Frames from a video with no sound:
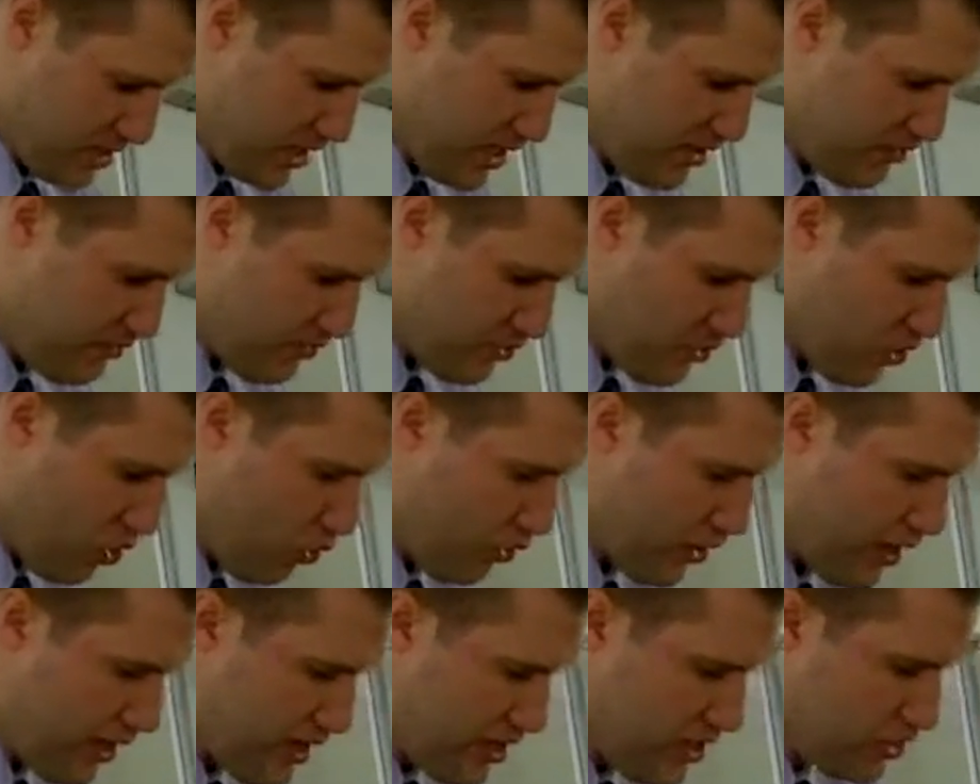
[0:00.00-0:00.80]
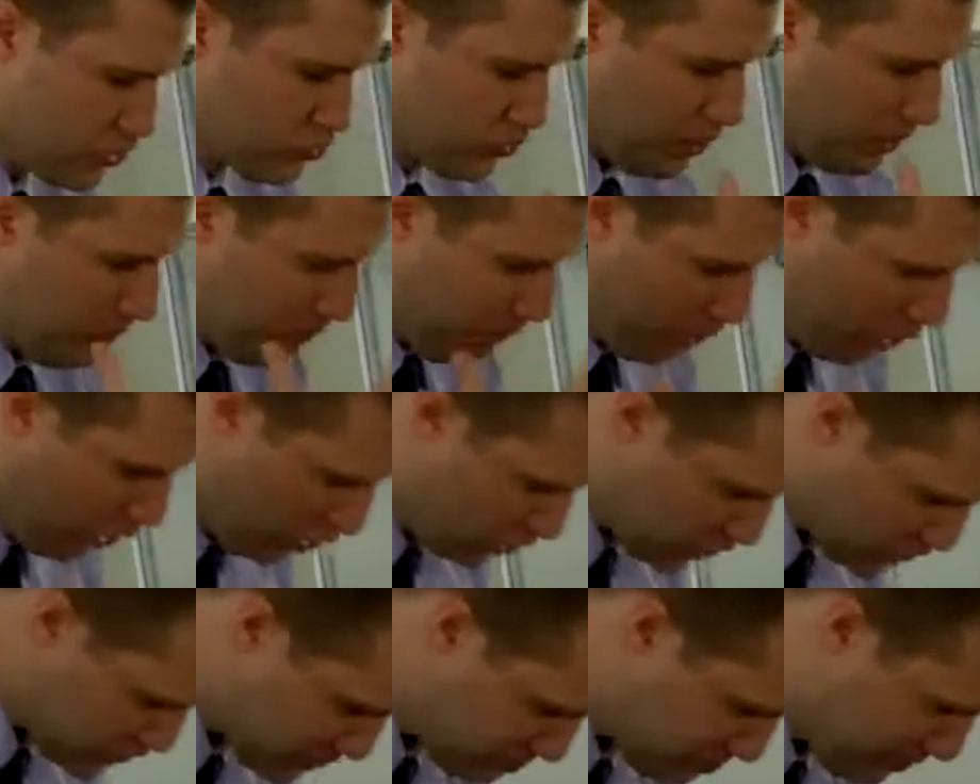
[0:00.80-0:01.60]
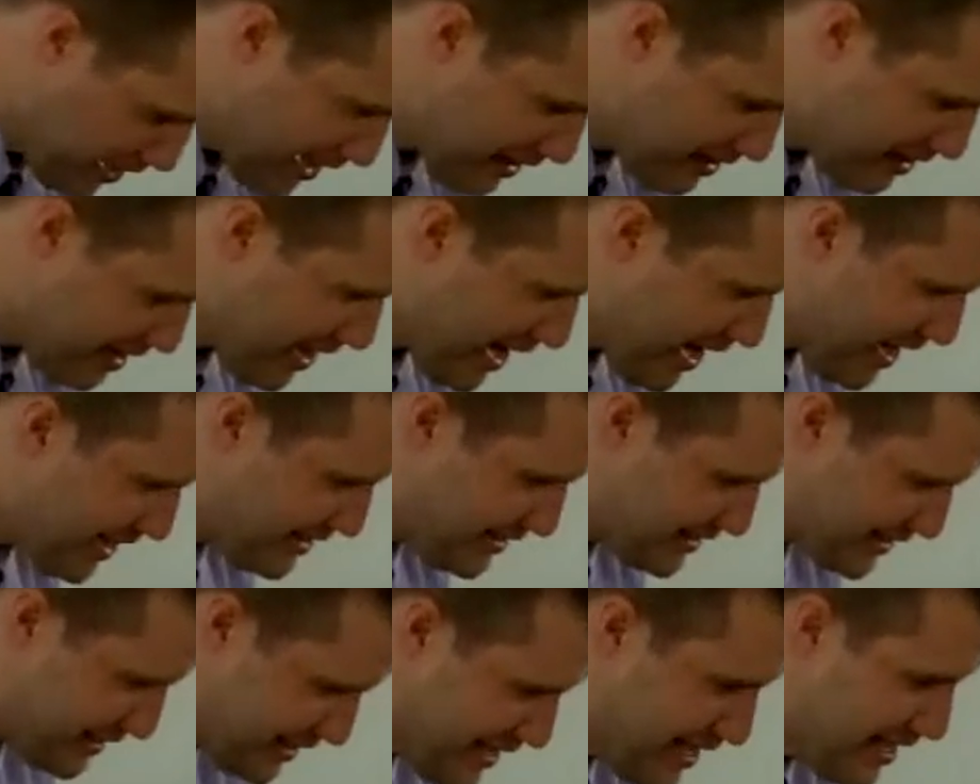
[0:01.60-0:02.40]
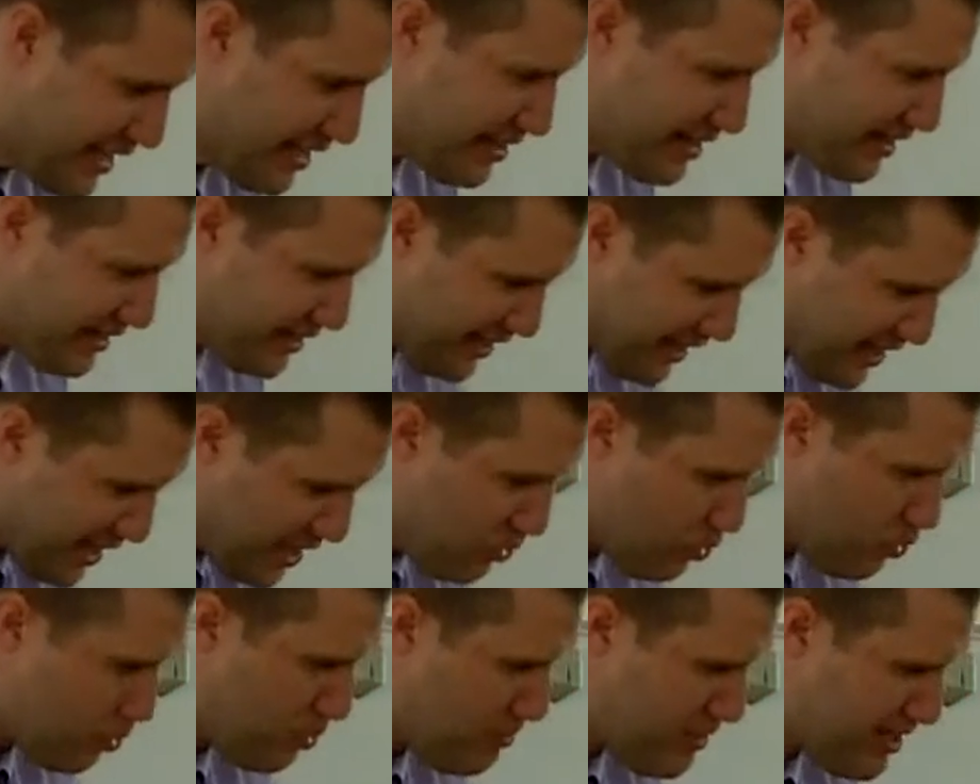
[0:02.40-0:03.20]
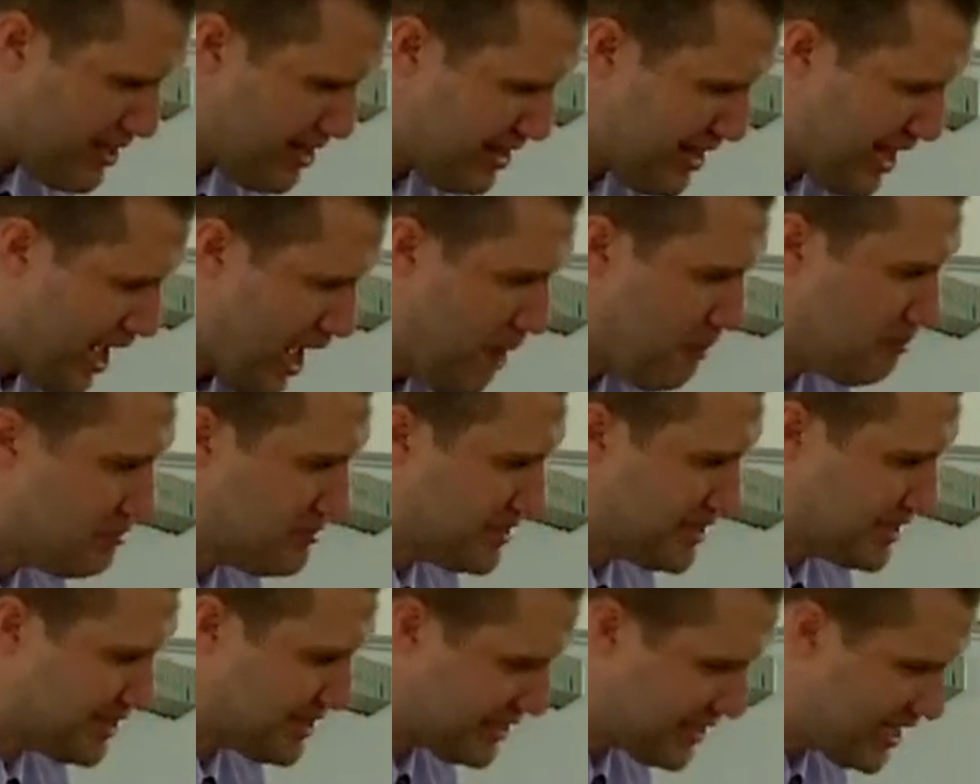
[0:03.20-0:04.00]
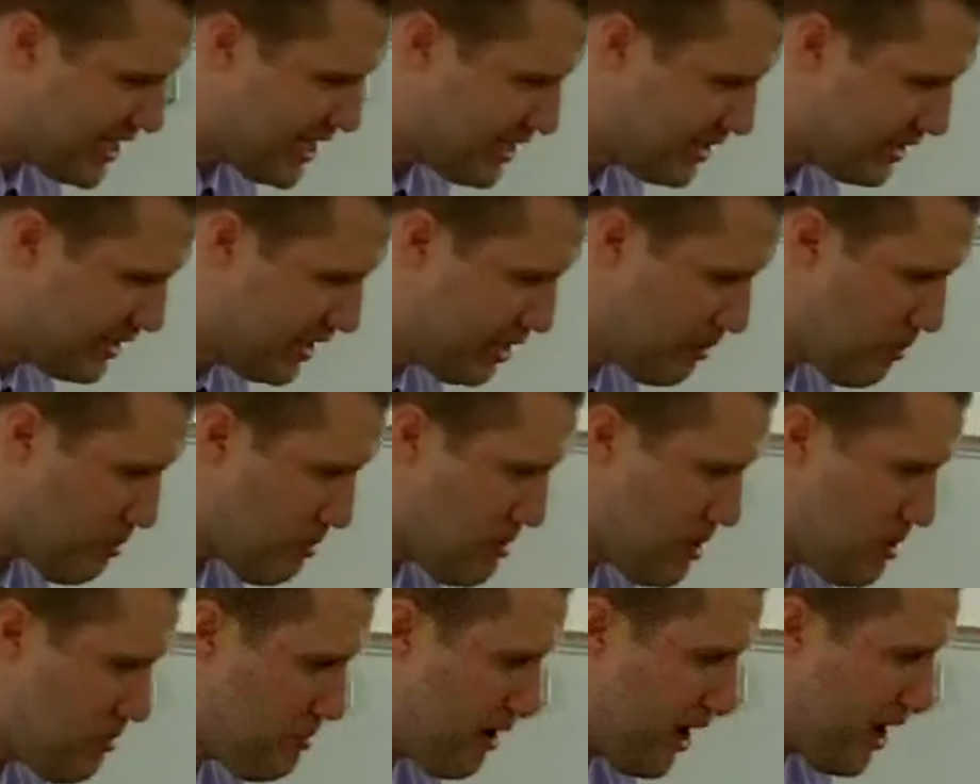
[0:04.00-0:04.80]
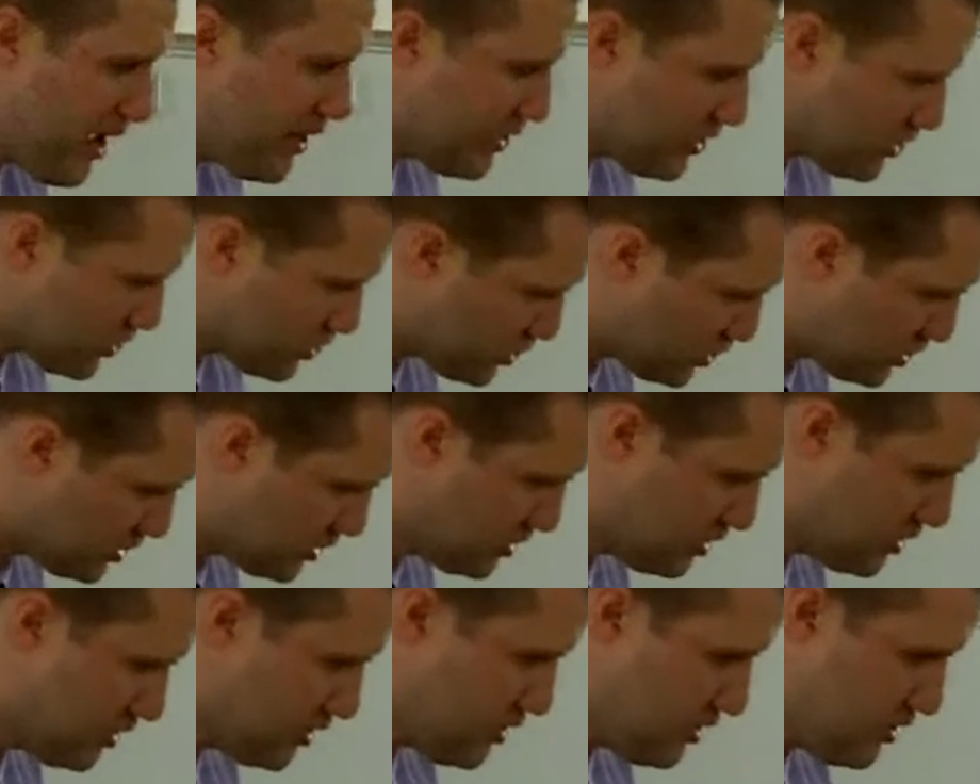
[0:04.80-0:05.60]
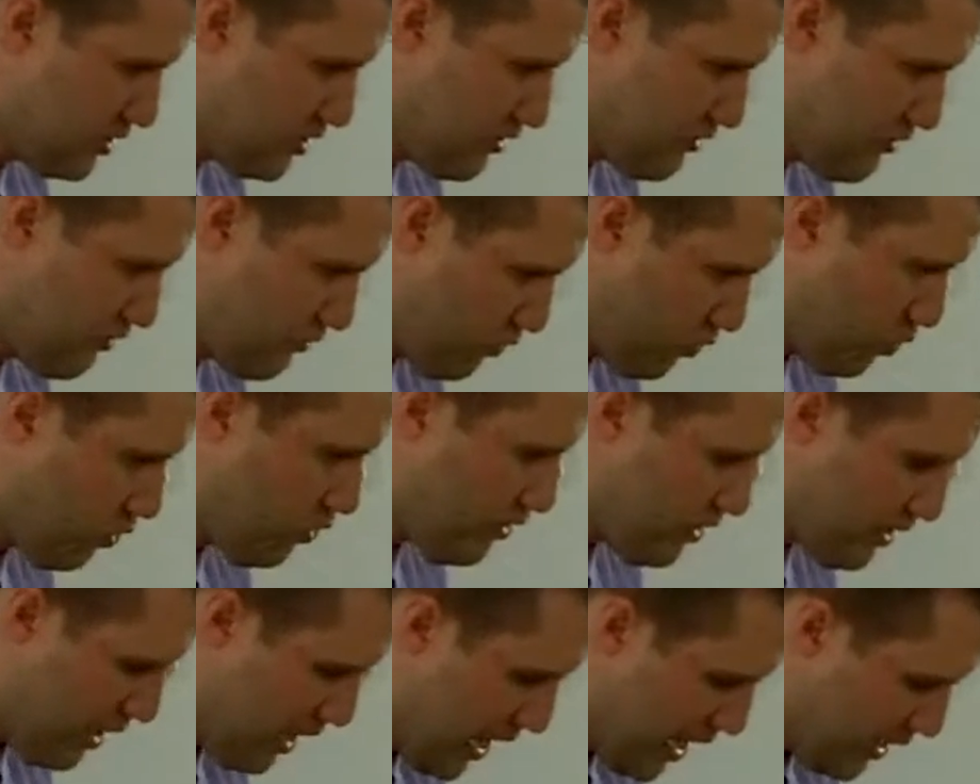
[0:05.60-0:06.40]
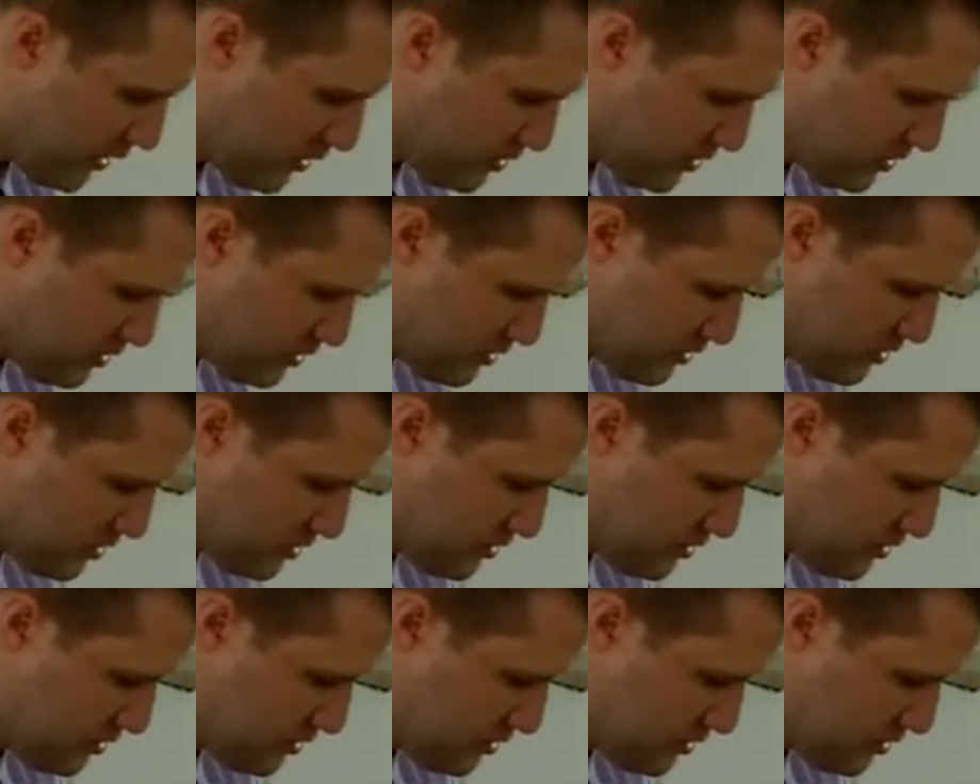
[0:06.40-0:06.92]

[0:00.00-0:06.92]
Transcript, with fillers: Even though he is repulsed by the idea that he will become sin and be punished for that,